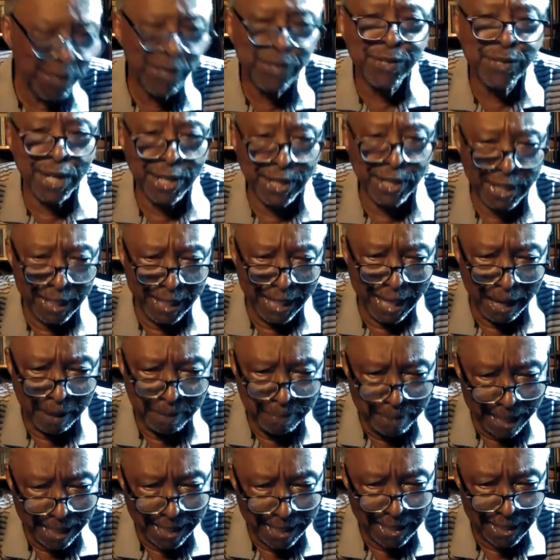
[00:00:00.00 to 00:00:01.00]
Recently,
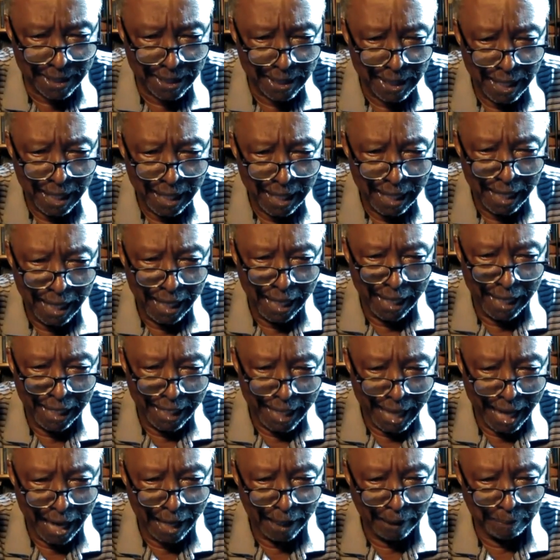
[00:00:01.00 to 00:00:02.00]
I met a
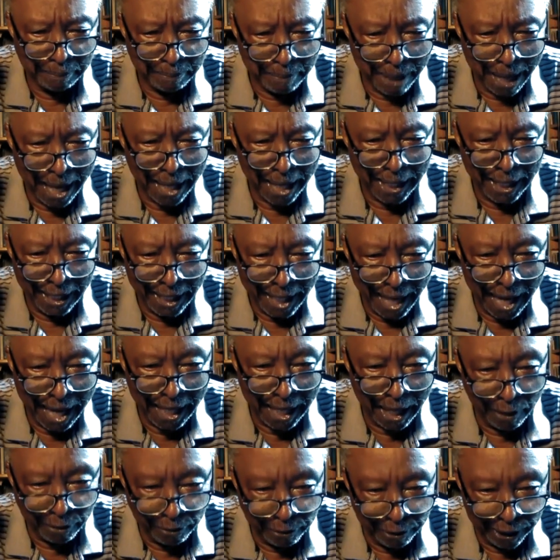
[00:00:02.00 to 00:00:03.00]
young man, a
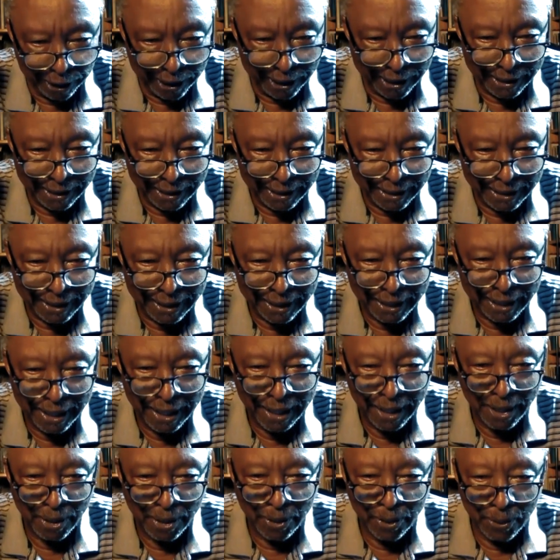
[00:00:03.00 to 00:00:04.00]
young African,
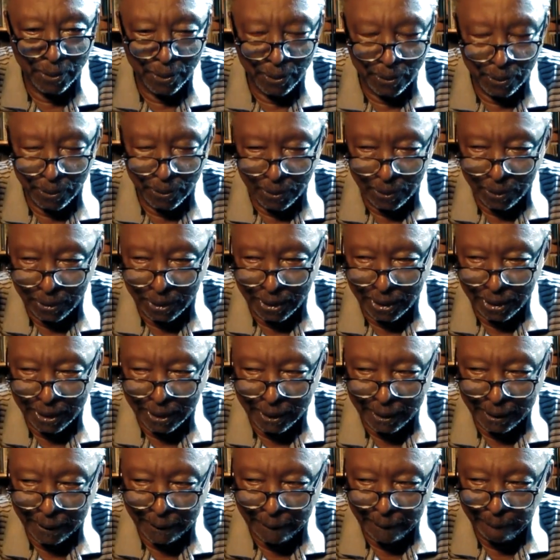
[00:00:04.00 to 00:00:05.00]
who
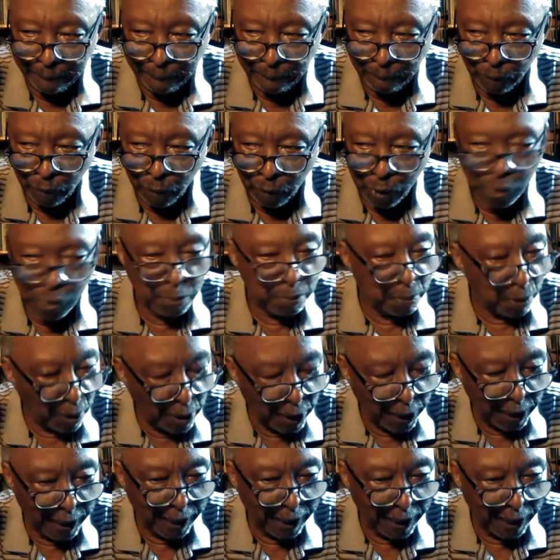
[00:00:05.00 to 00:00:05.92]
was born